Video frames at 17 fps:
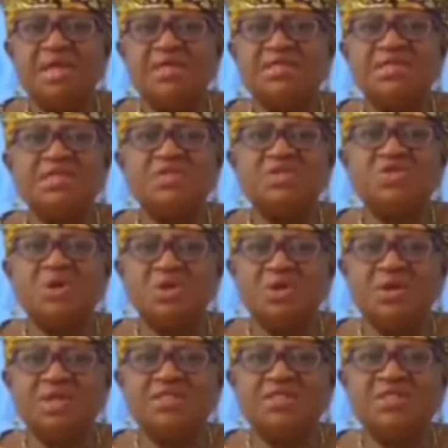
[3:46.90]
that a
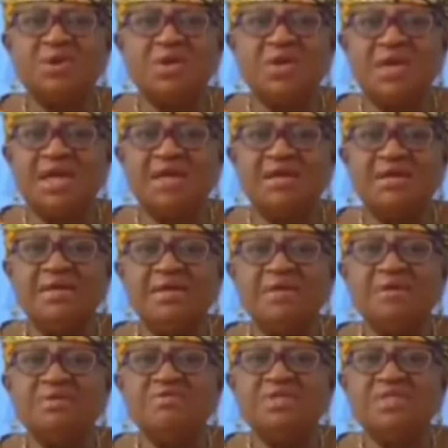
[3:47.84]
scholar
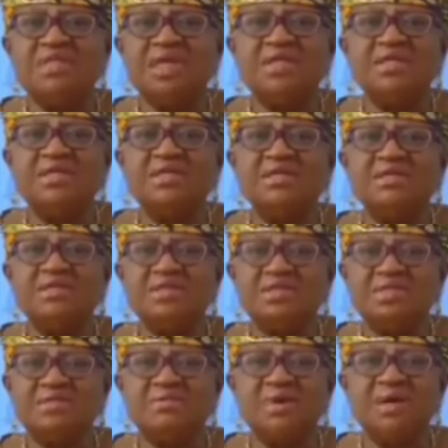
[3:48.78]
recently
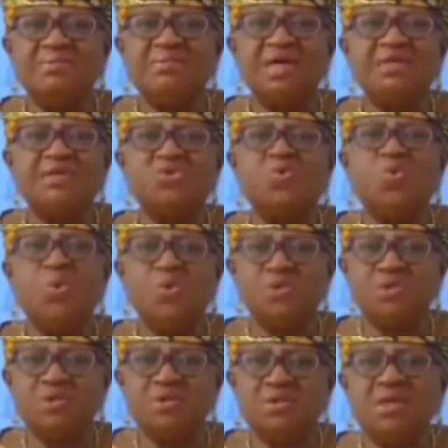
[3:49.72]
described as,
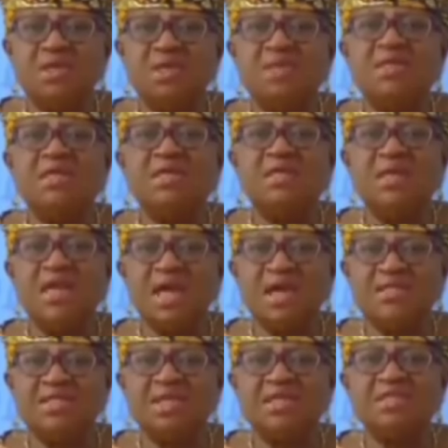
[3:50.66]
quote, the
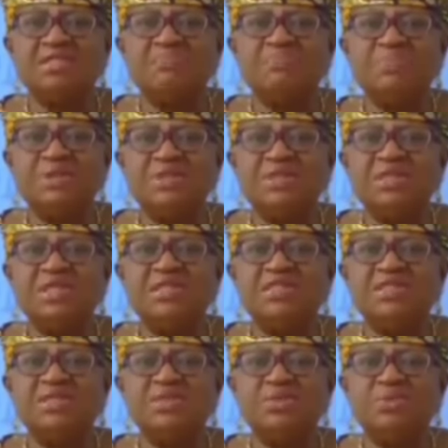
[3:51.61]
largest
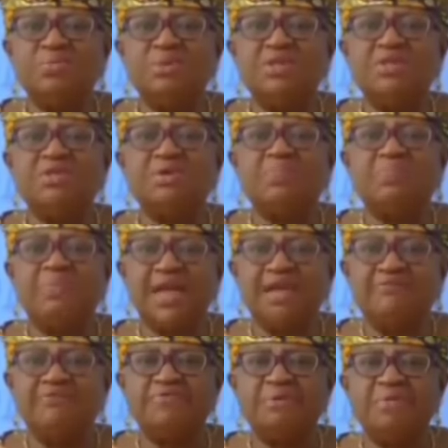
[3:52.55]
business incubator
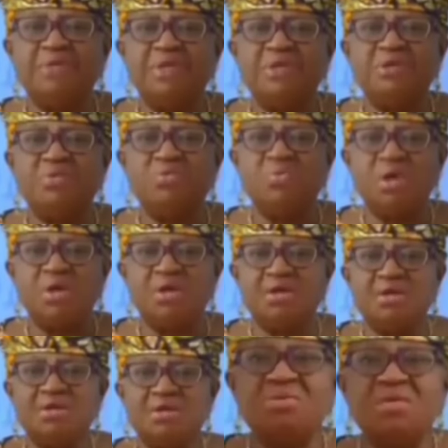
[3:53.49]
platform in the
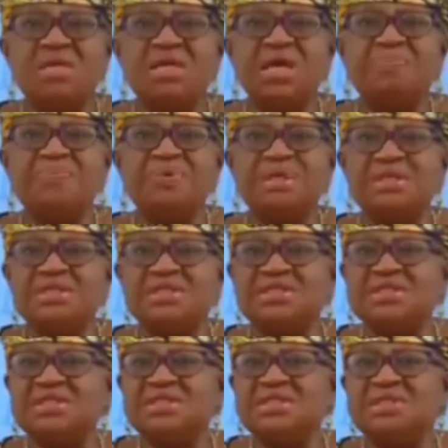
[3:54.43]
world, with
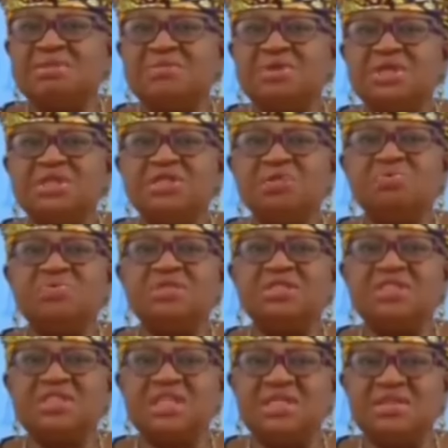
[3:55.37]
apprentices emerging
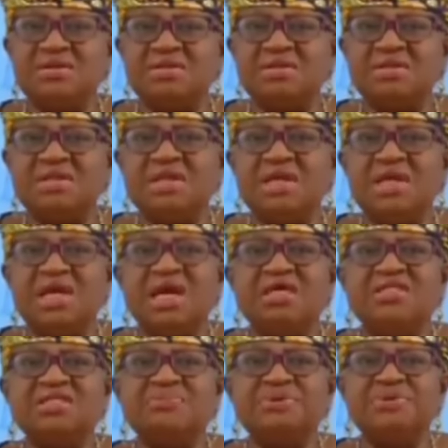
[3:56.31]
with skills,
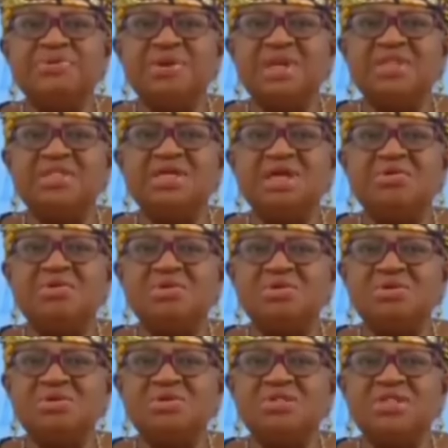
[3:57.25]
experience and
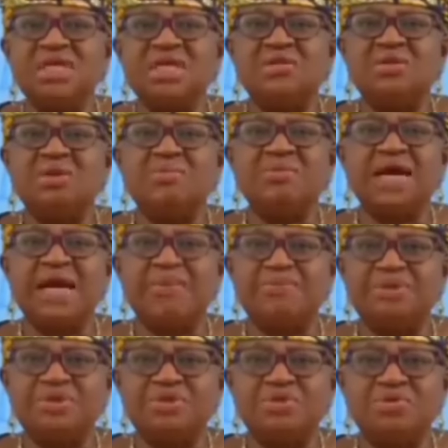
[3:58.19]
also startup
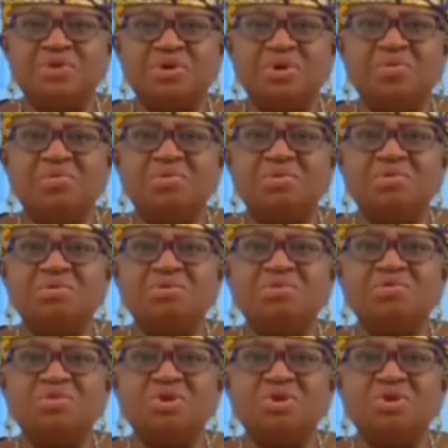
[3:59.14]
capital,